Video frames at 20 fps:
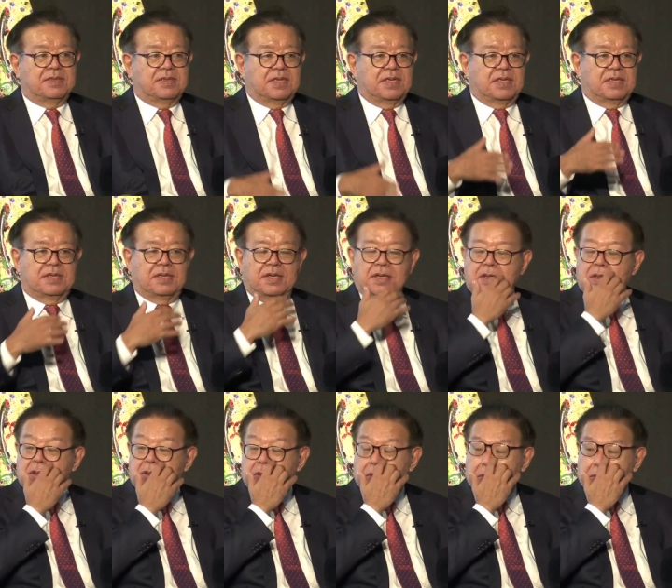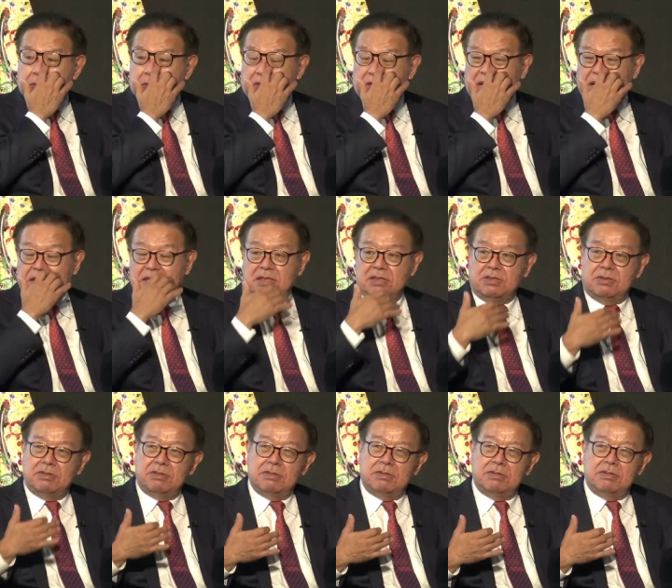that not
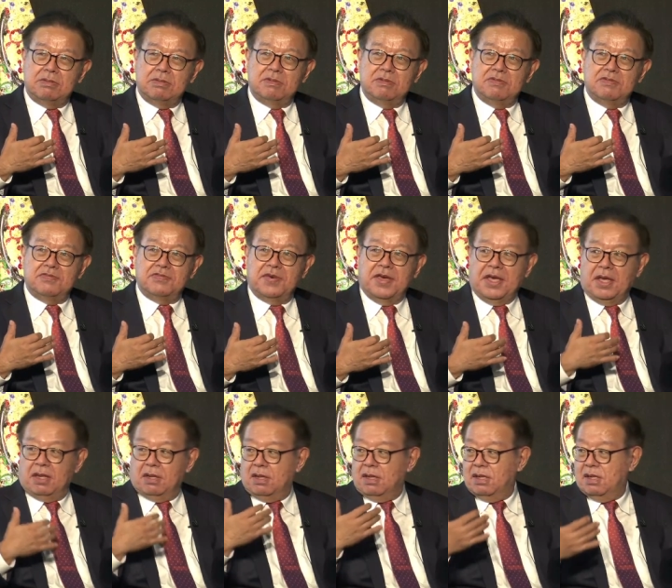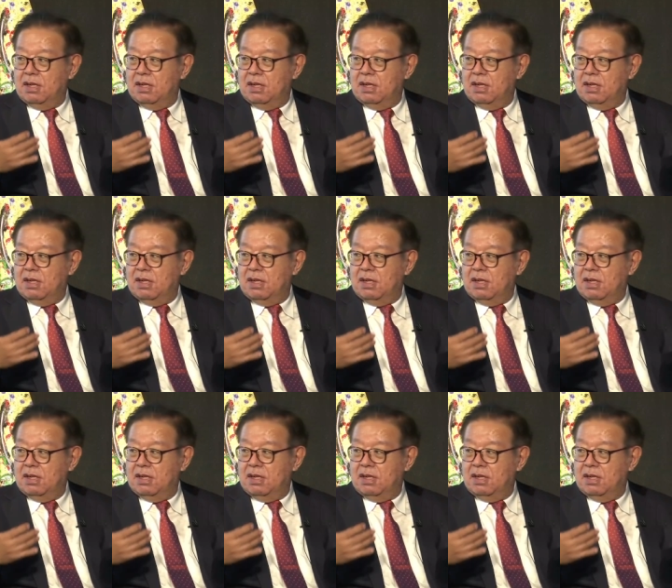to fail.